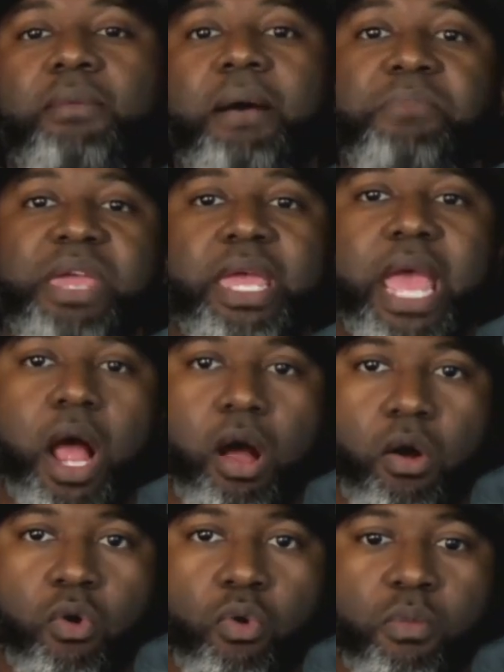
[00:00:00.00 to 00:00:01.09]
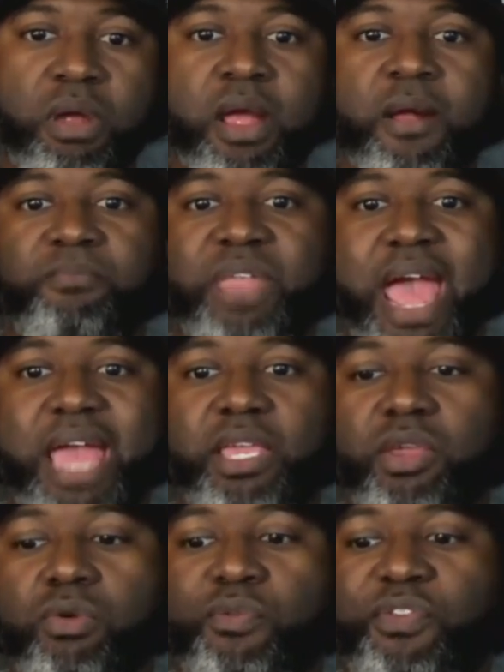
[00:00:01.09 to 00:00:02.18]
being at home that
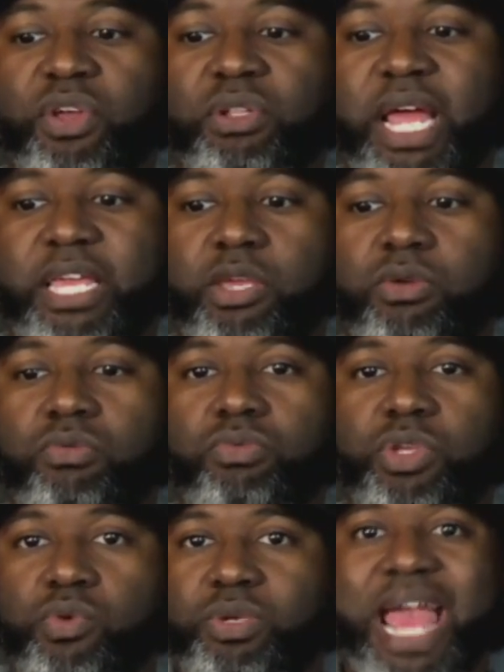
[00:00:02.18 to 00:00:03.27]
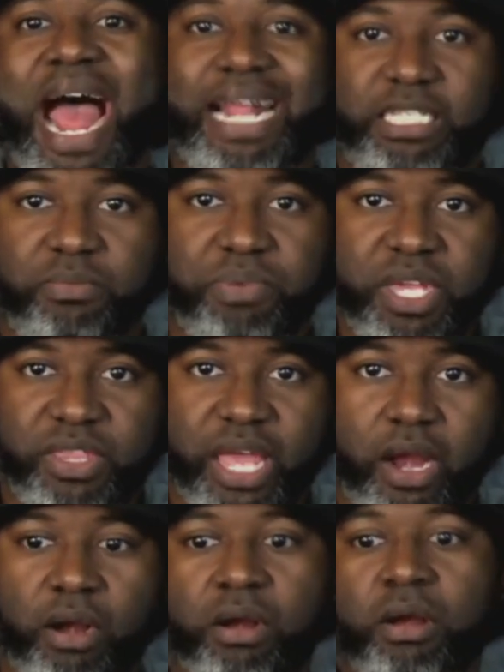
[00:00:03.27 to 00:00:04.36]
you feel like you you got to be
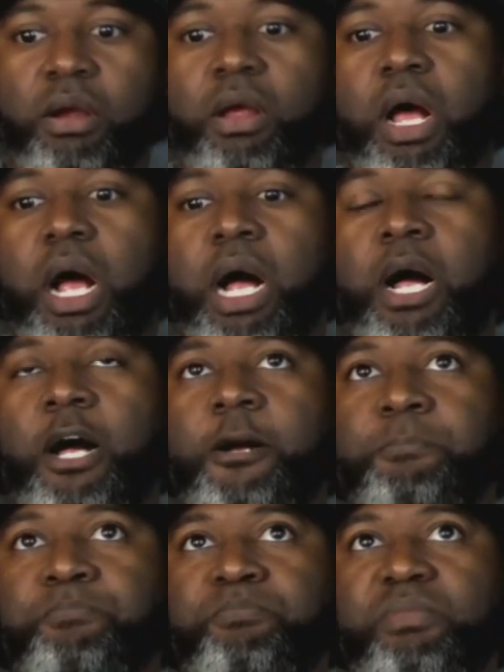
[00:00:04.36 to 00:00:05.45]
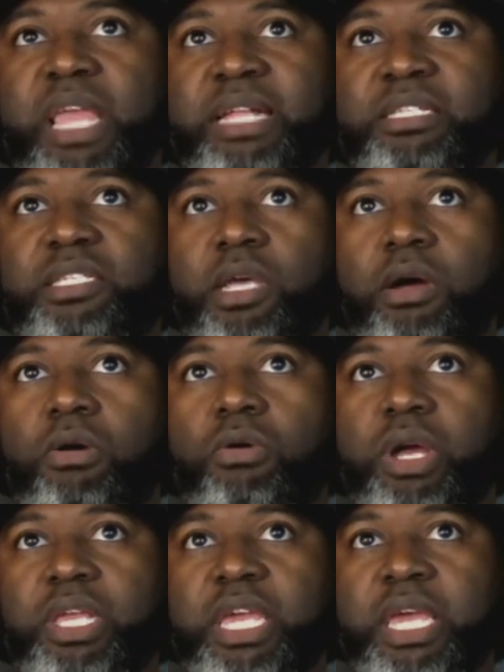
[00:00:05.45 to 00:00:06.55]
there um and so
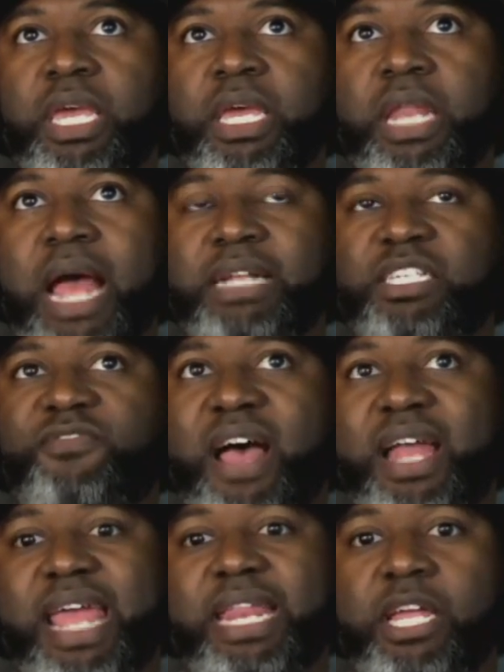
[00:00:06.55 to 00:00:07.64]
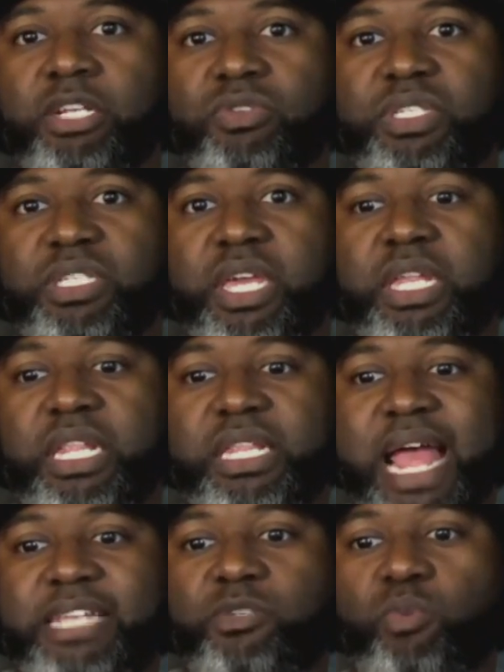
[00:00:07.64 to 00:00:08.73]
again i just find that interesting
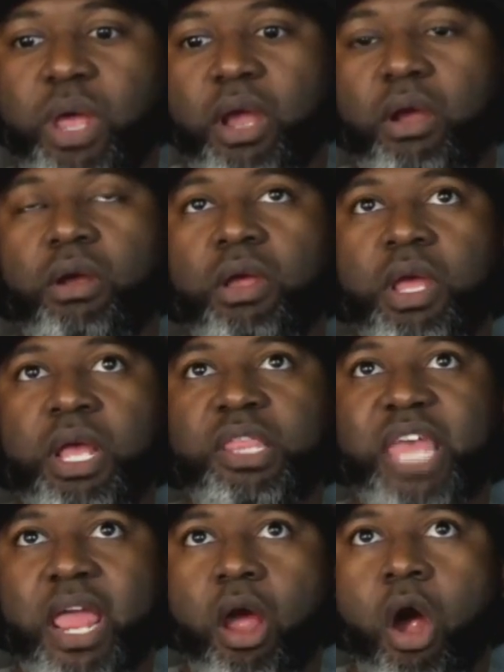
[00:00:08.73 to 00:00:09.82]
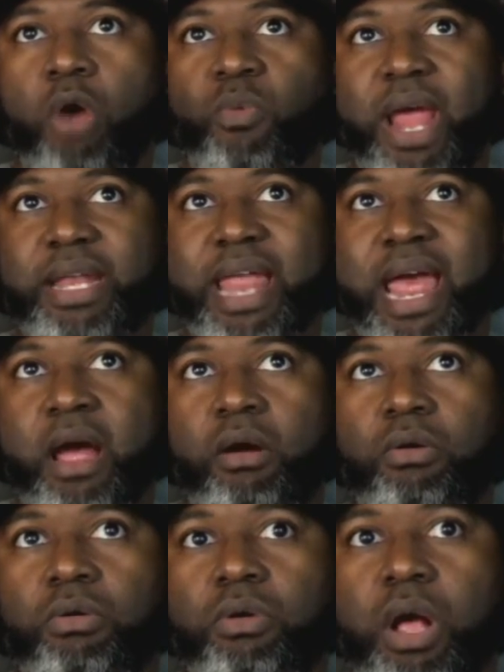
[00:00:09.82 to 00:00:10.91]
that's where they are right now
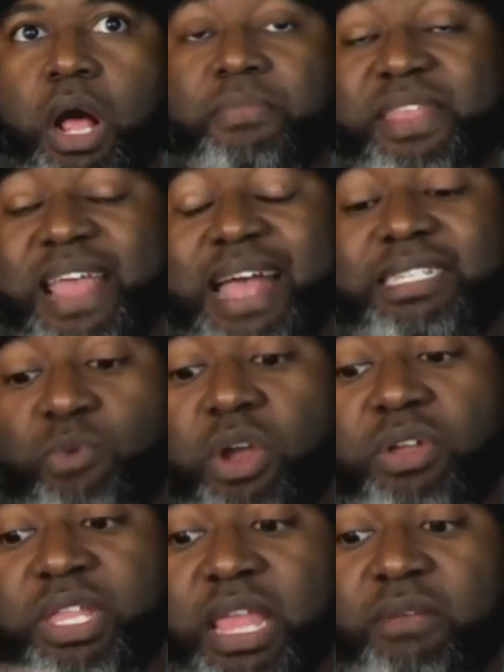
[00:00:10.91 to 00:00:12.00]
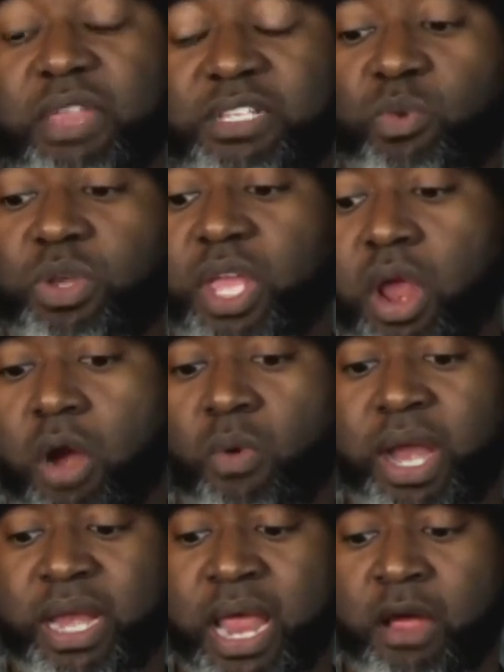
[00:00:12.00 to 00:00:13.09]
um that's where he that's where they are
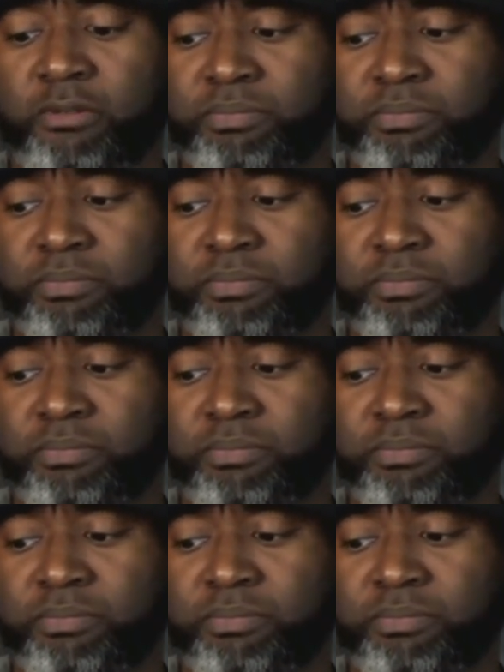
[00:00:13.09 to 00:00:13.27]
right now